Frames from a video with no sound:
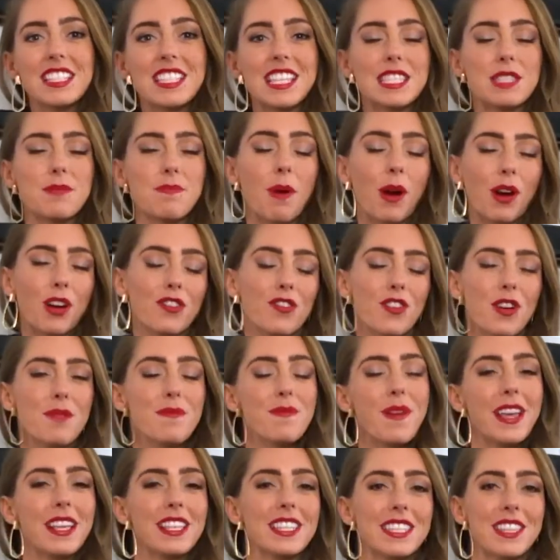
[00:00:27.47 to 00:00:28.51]
It's part of what
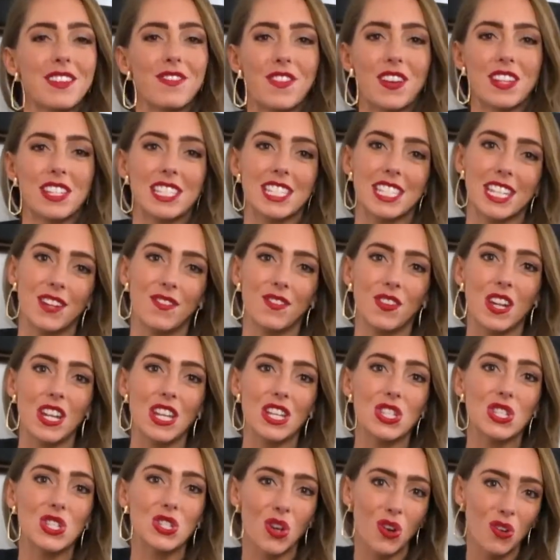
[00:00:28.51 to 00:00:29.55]
makes the
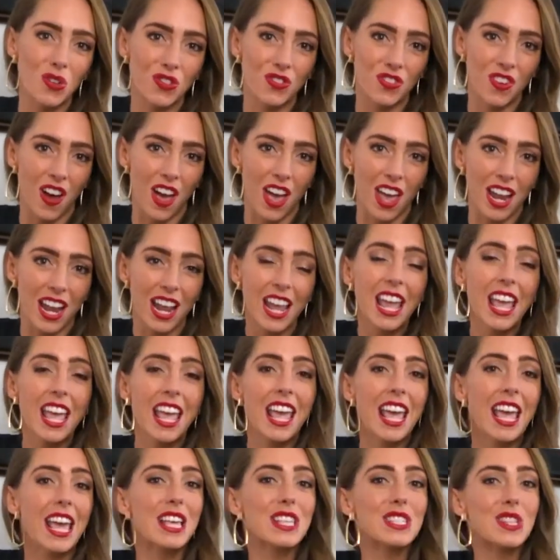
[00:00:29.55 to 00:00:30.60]
festivities so fun
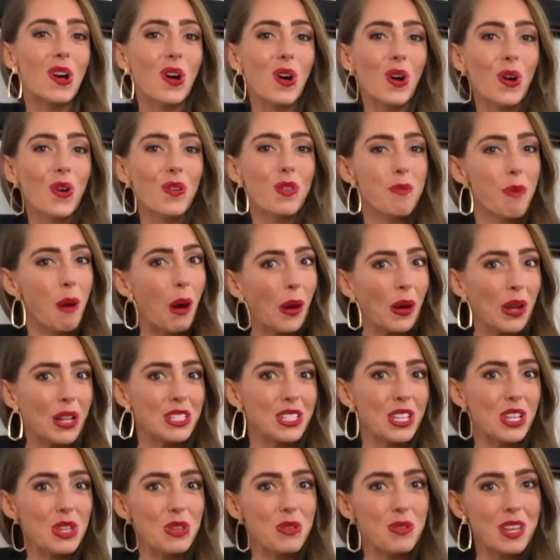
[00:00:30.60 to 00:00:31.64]
is all the parties
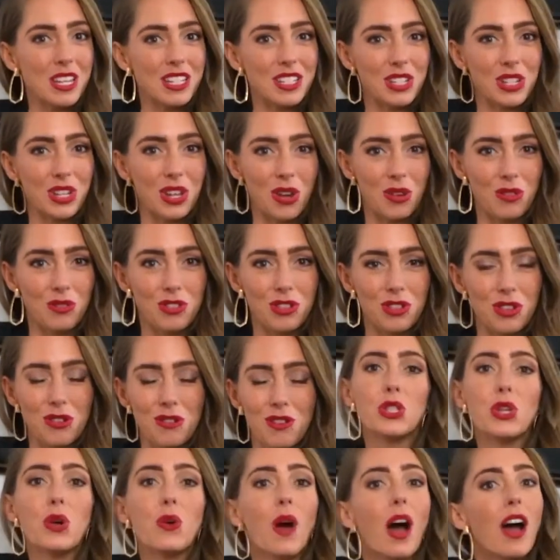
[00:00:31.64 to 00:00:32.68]
that you get to go to.
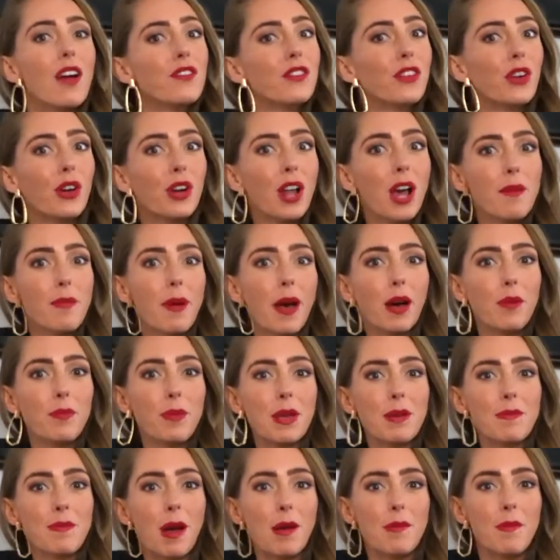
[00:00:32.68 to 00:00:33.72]
So I've grown up
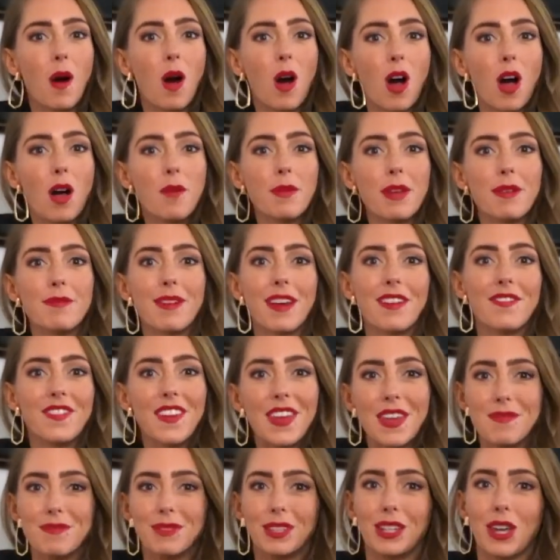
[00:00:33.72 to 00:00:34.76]
helping my mom and my
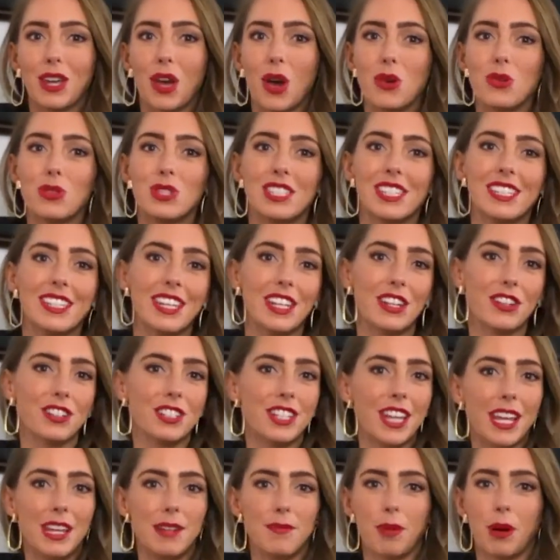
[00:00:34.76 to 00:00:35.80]
family host and
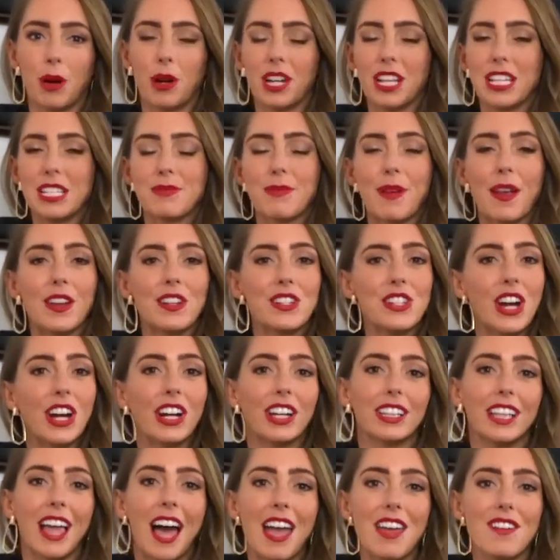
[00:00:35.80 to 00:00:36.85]
entertain parties my entire
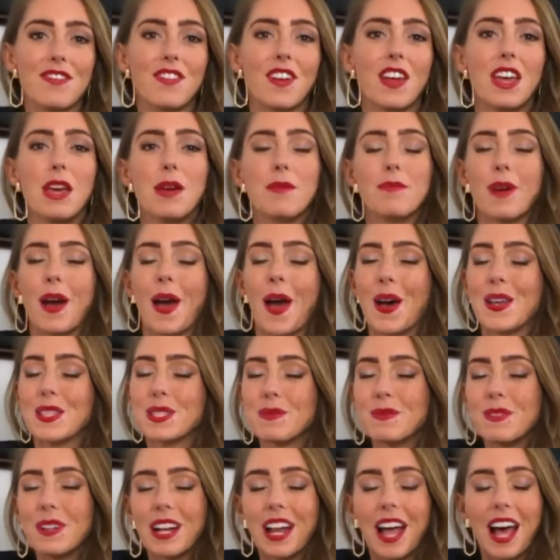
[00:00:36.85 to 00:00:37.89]
life. My
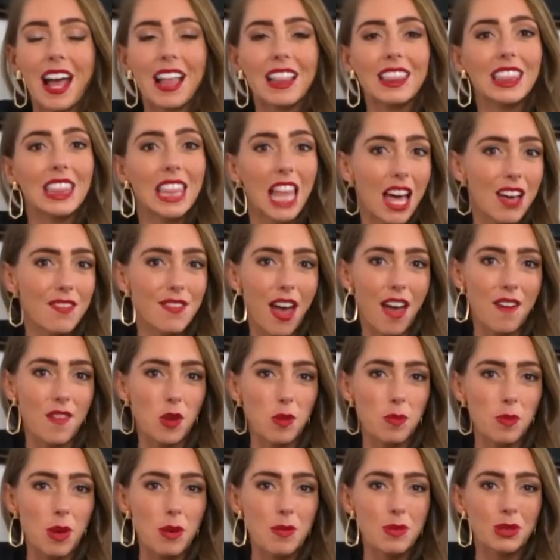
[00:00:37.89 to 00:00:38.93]
husband and I love having
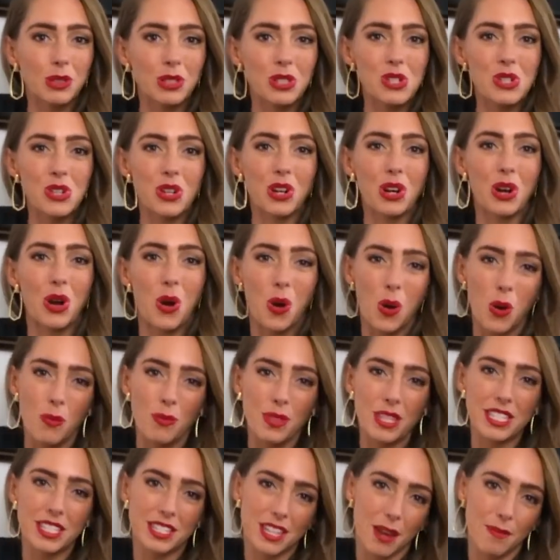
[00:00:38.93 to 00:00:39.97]
people into our home
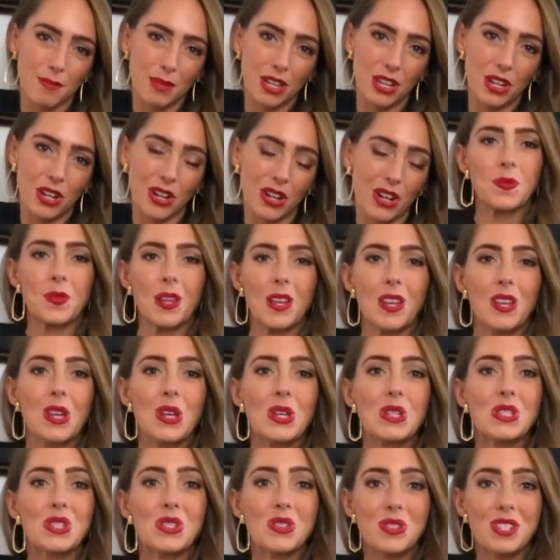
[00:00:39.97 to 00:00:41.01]
this time of year.
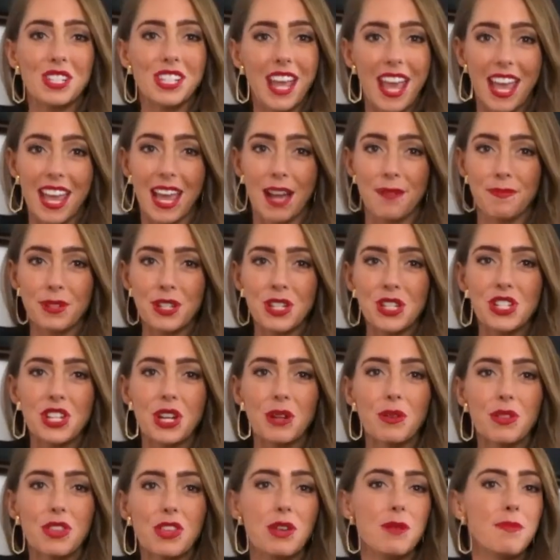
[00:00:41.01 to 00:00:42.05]
So today I'm going to share
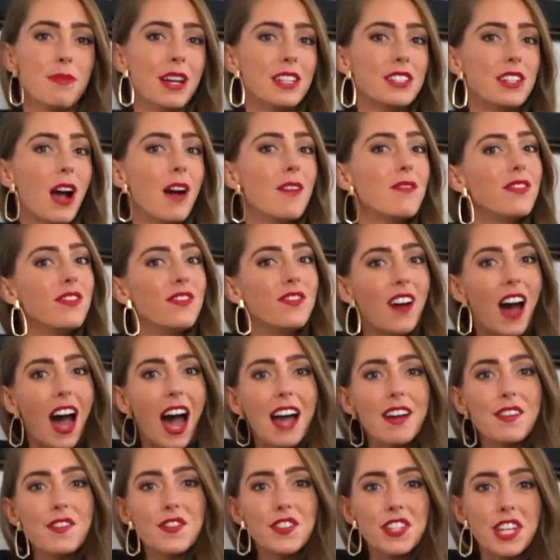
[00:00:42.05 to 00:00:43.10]
with you my top
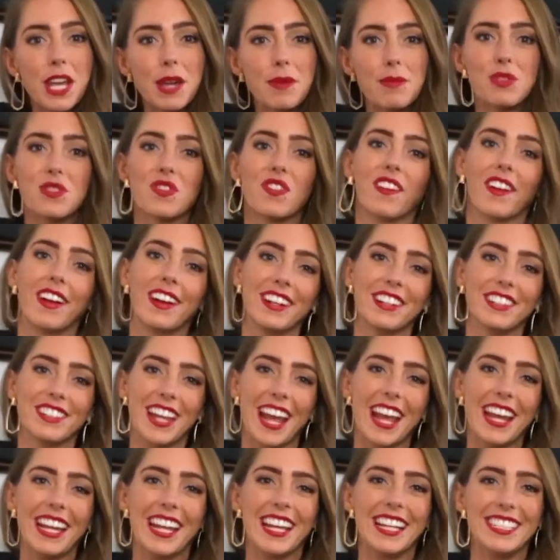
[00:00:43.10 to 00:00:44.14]
5 tips for
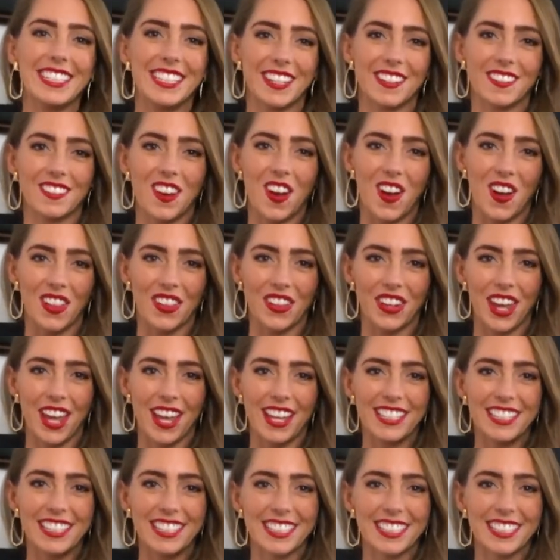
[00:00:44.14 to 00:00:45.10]
entertaining during the holidays.